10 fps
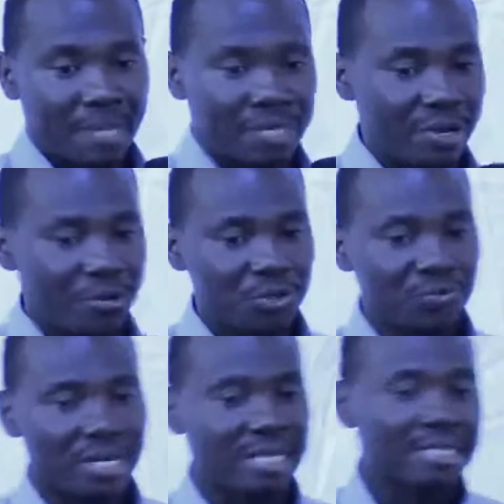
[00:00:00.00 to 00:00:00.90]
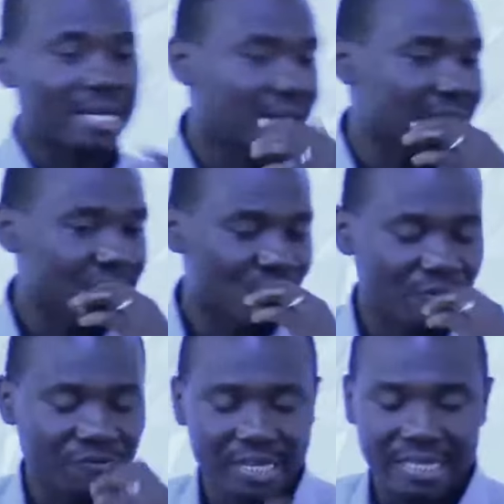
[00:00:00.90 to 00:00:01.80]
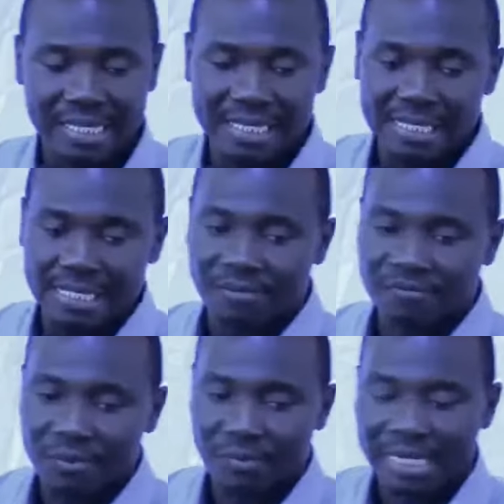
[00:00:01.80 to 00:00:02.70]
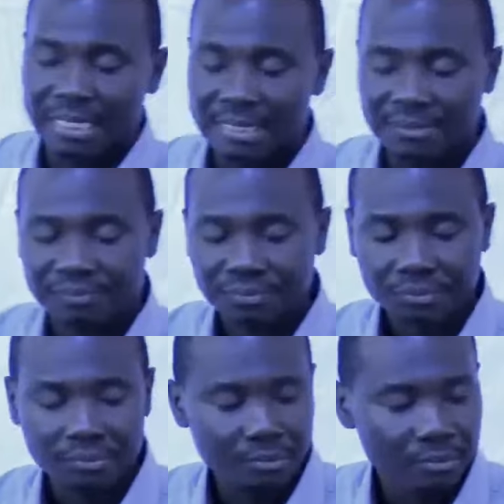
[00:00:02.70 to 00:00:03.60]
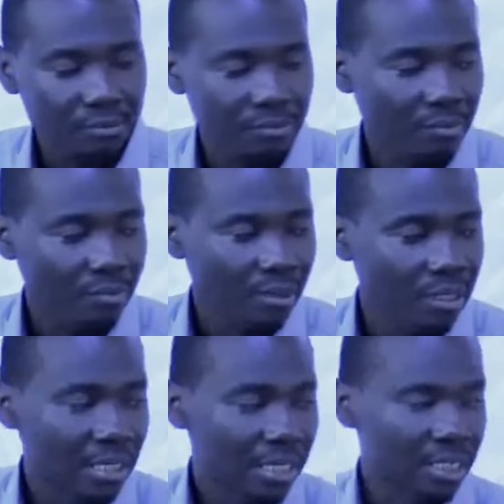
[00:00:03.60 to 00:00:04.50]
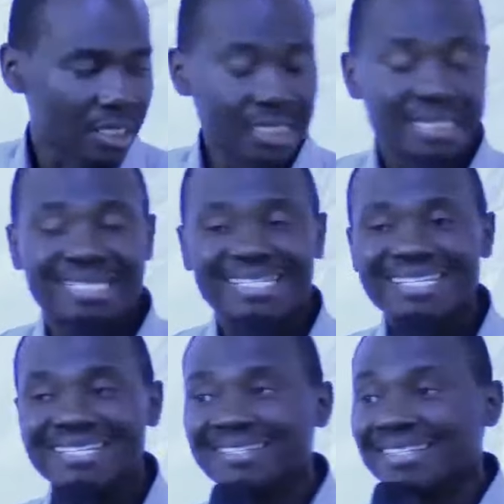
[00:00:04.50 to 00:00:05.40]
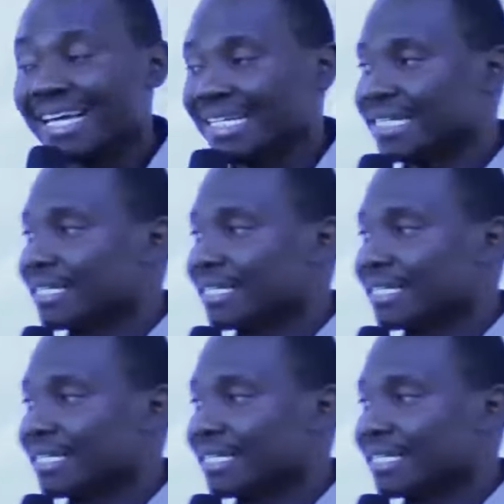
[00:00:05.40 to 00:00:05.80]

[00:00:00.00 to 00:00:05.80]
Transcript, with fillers: and we're going to understand what faith is in a few minutes, is sight.